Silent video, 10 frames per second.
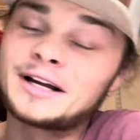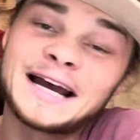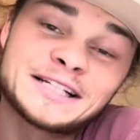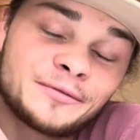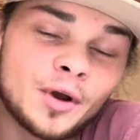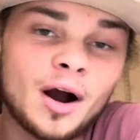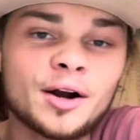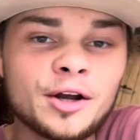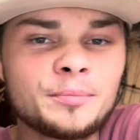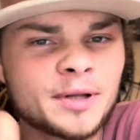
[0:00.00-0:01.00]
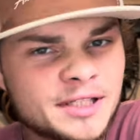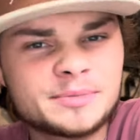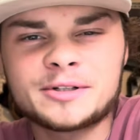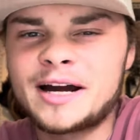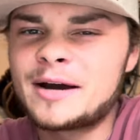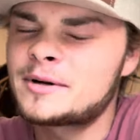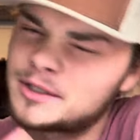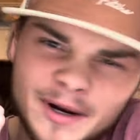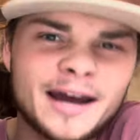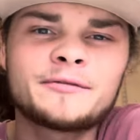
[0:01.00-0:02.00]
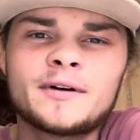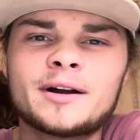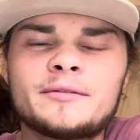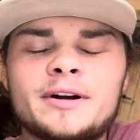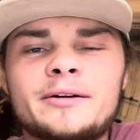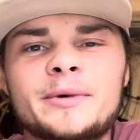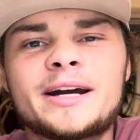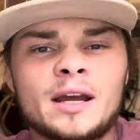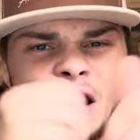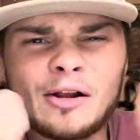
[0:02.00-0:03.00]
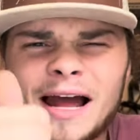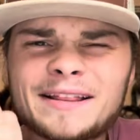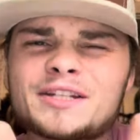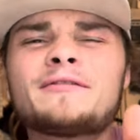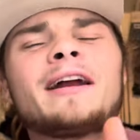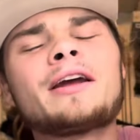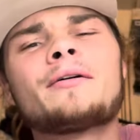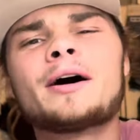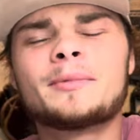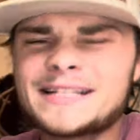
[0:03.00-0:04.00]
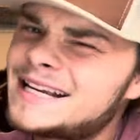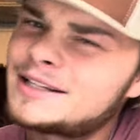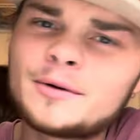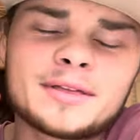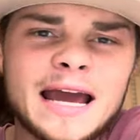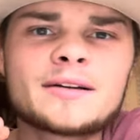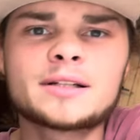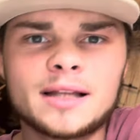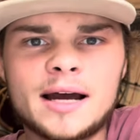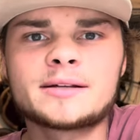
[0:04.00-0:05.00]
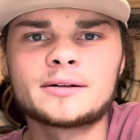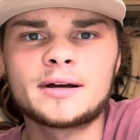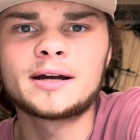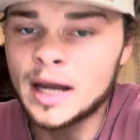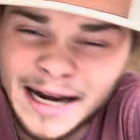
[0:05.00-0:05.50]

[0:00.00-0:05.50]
Guys, if you are new, please subscribe because we have fun over here, man. Y'all like this video up. Let's get to a thousand likes, okay?